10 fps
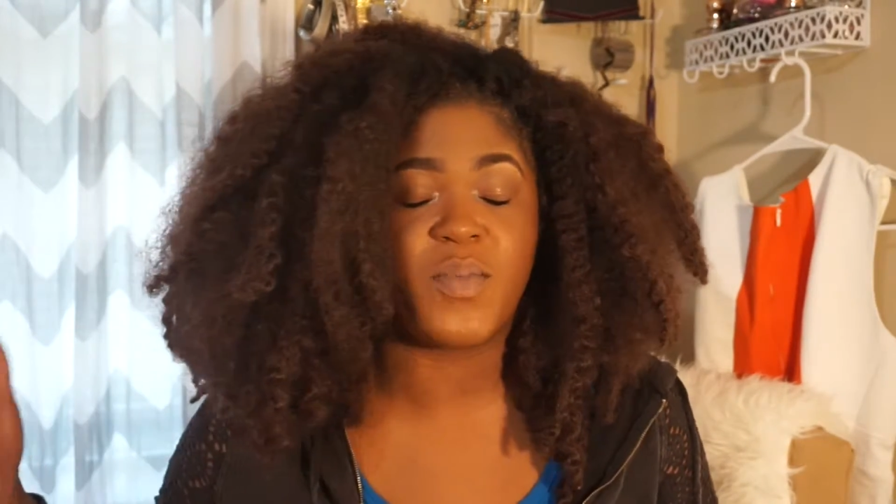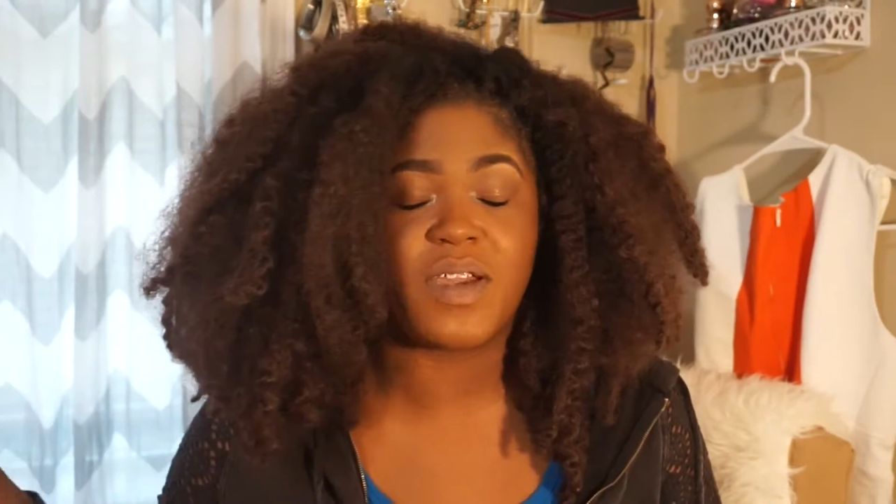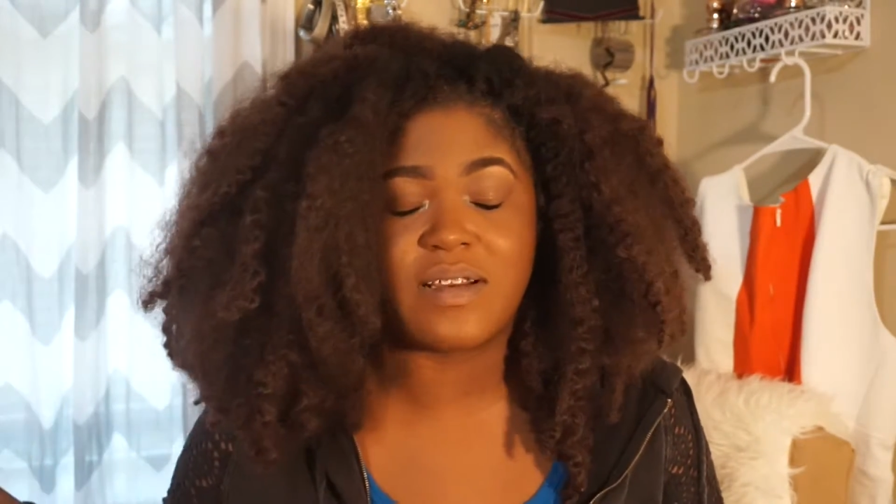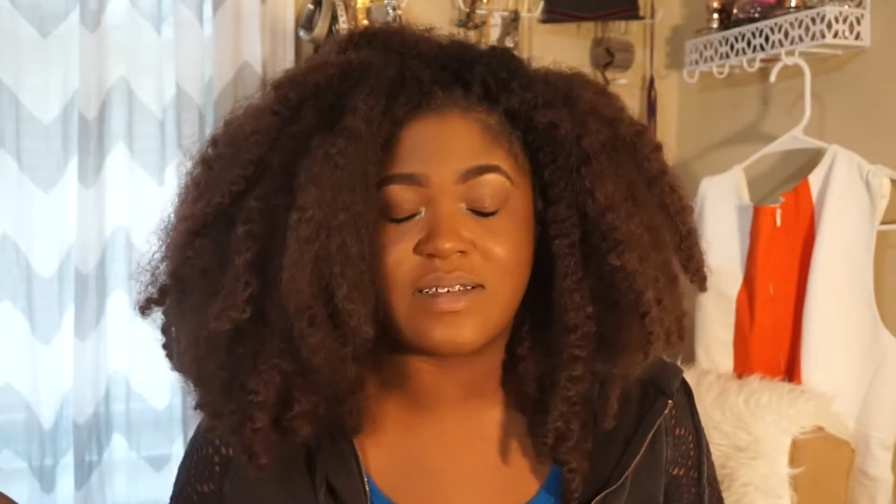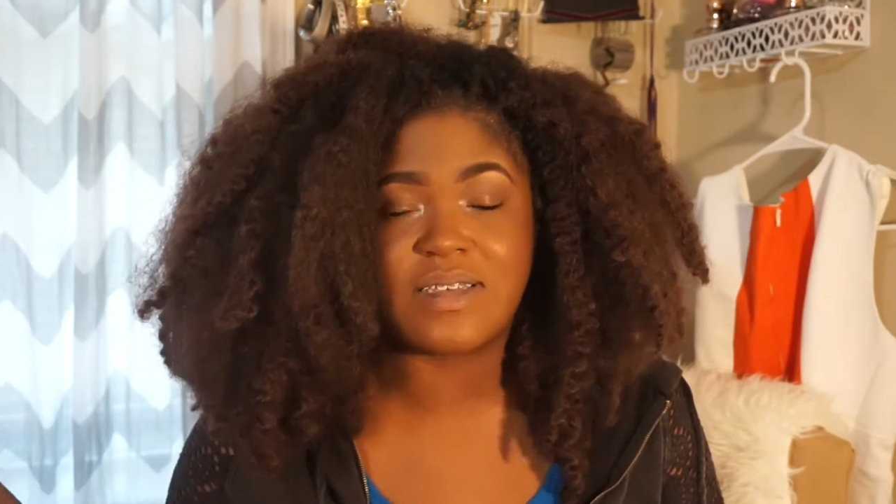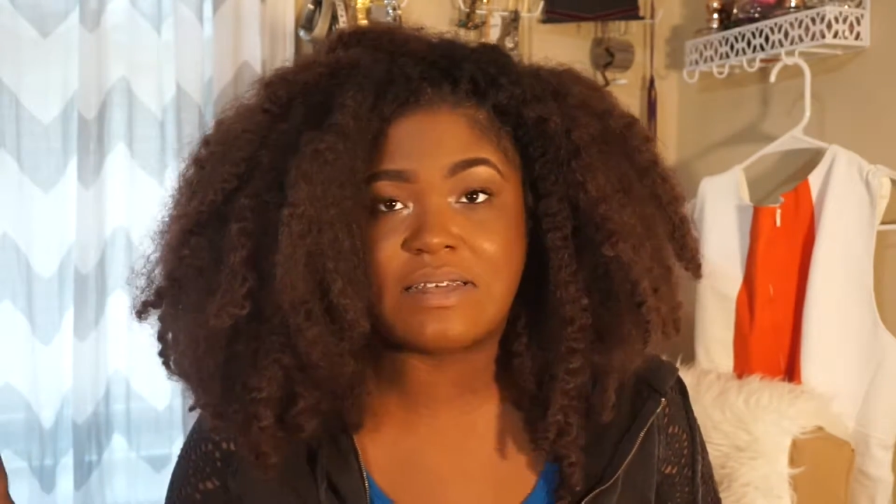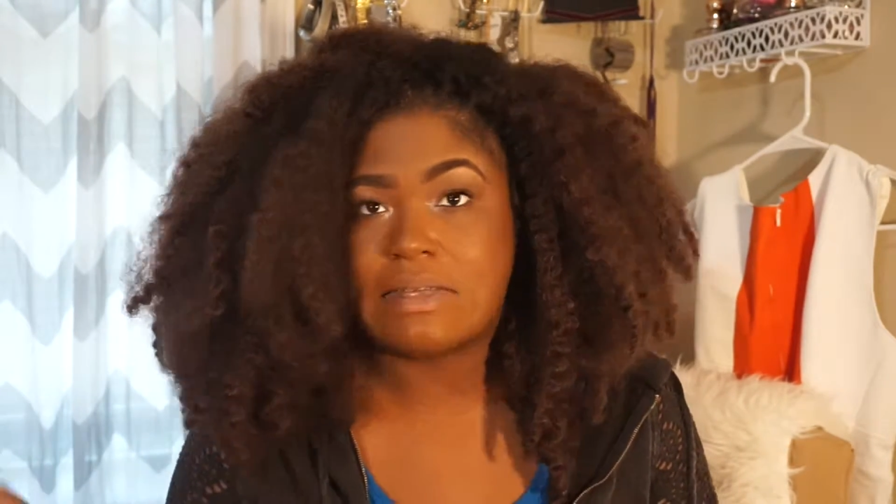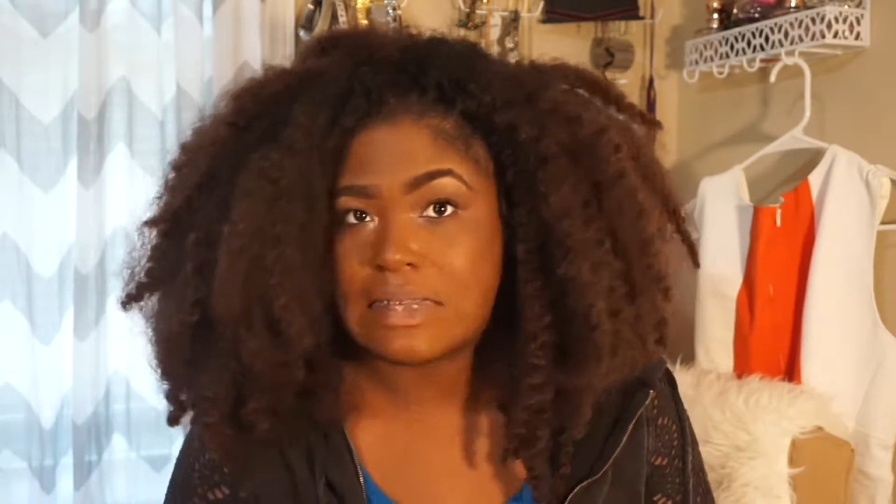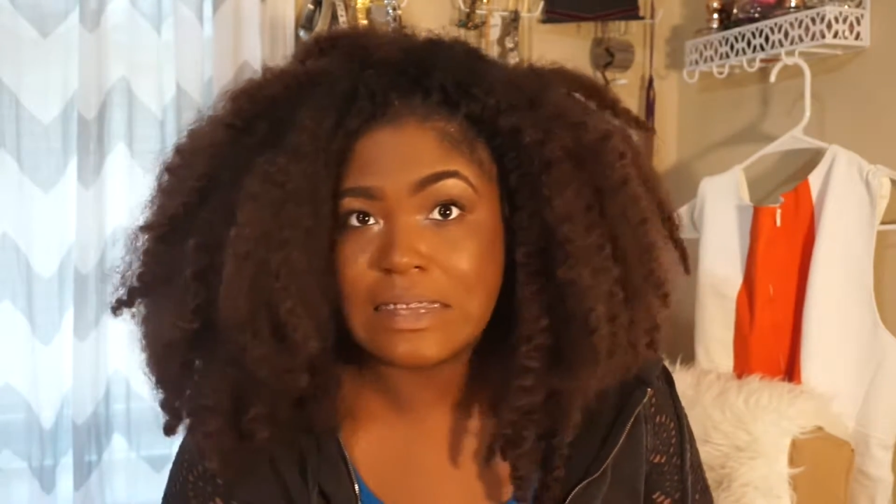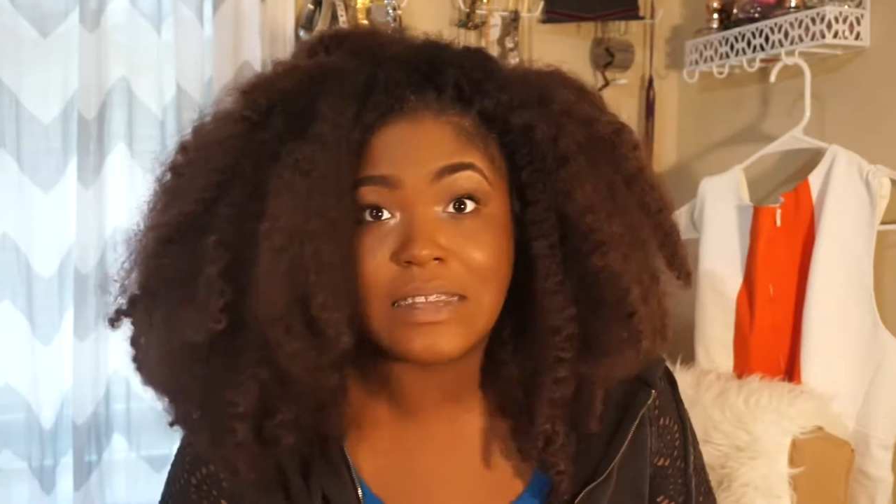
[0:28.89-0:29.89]
because
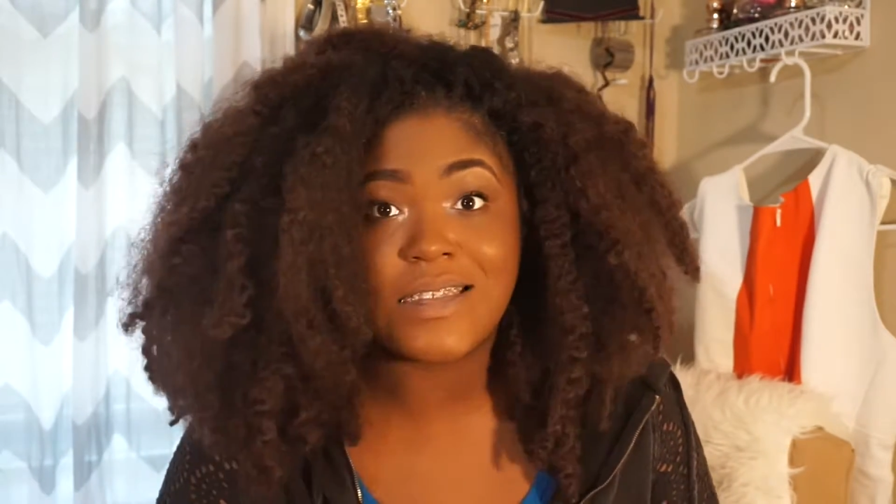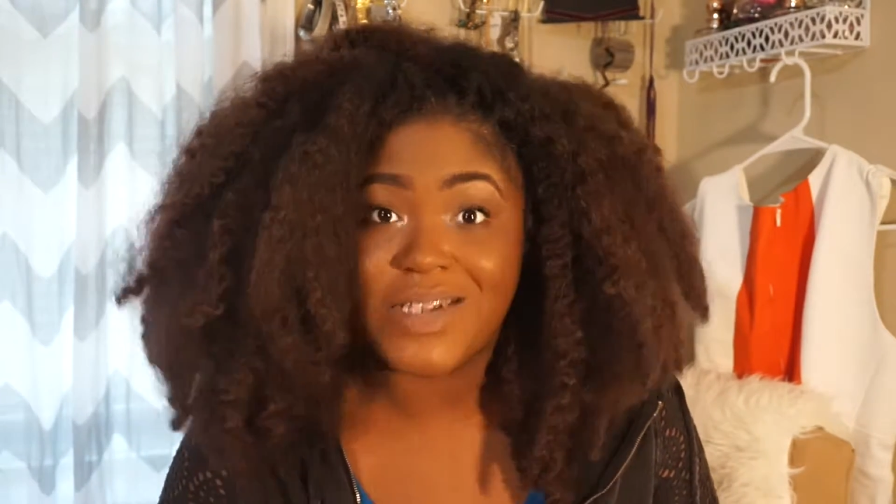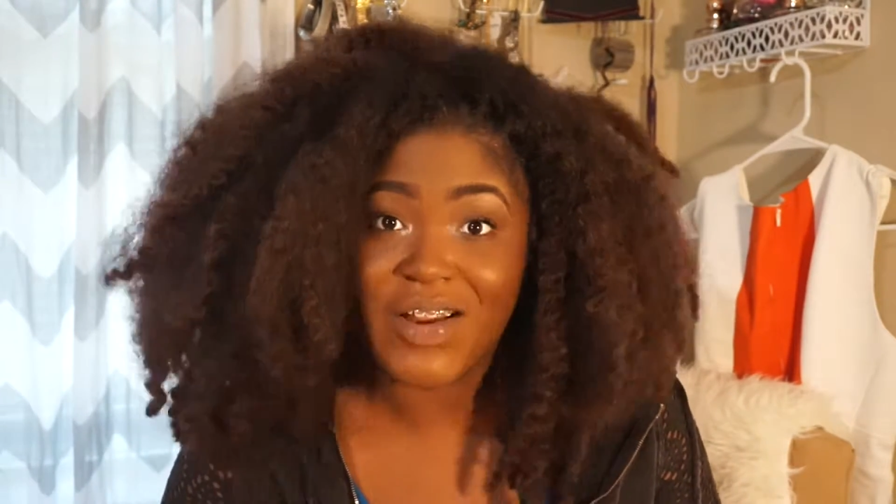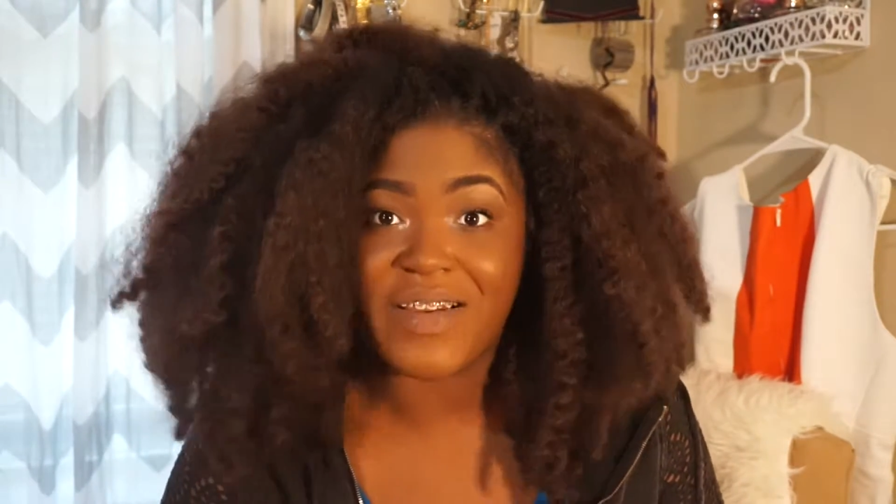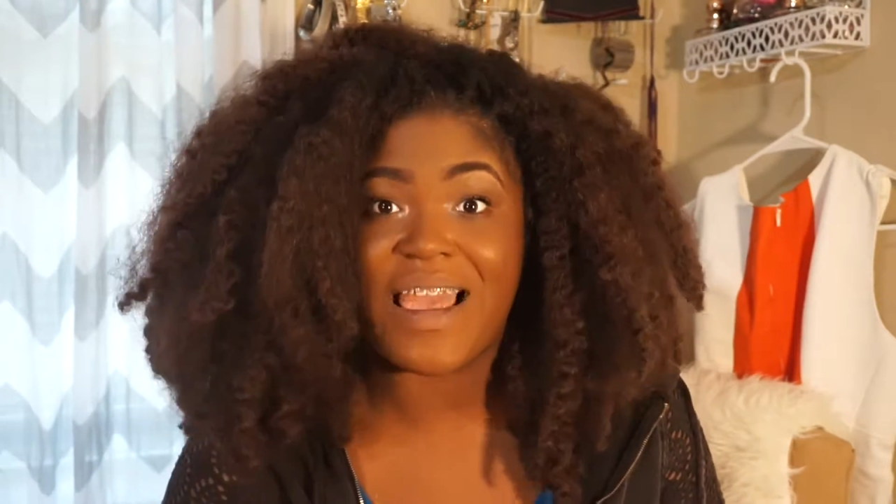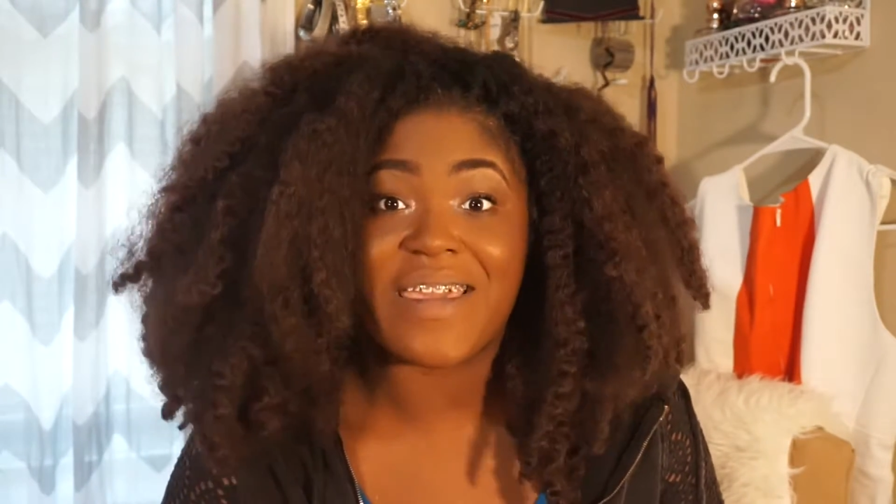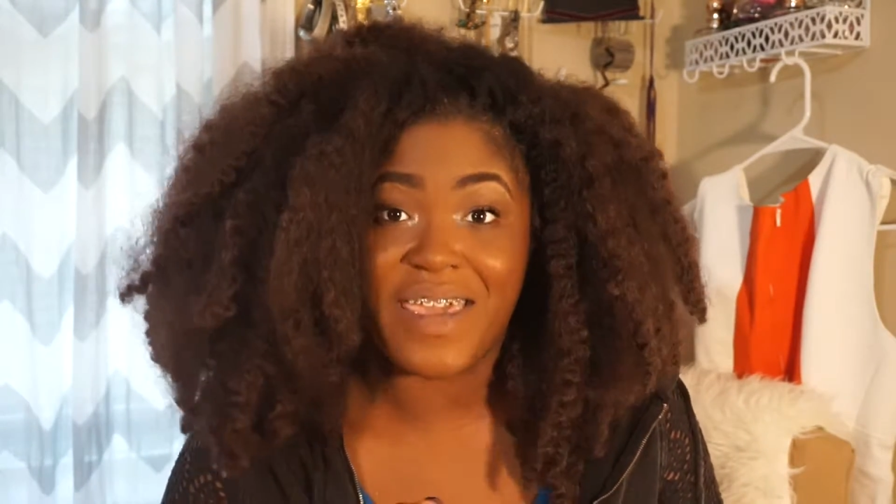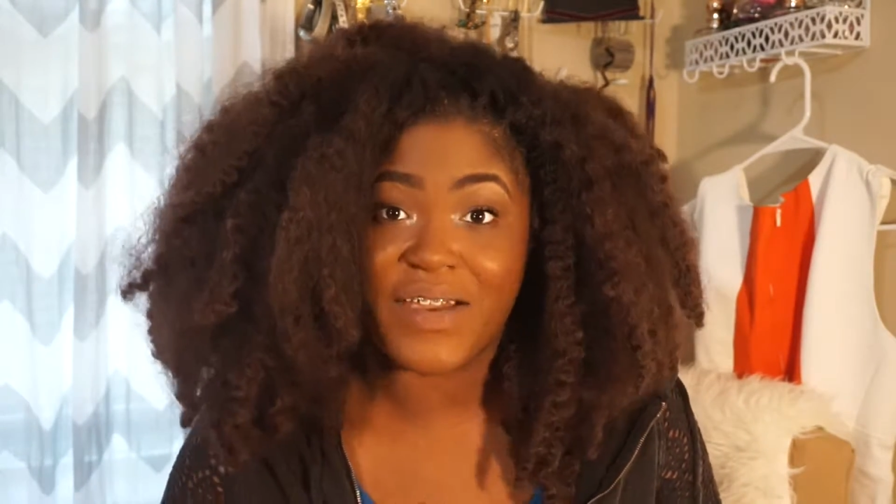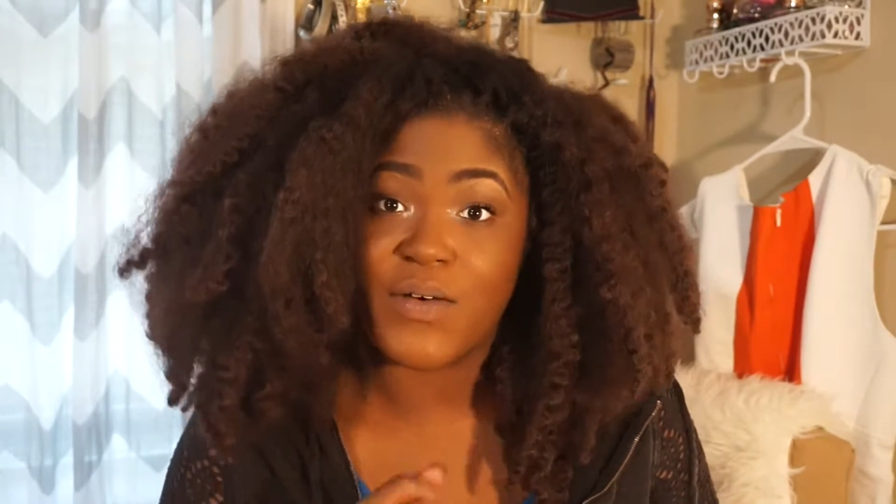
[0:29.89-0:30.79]
sorry, I can't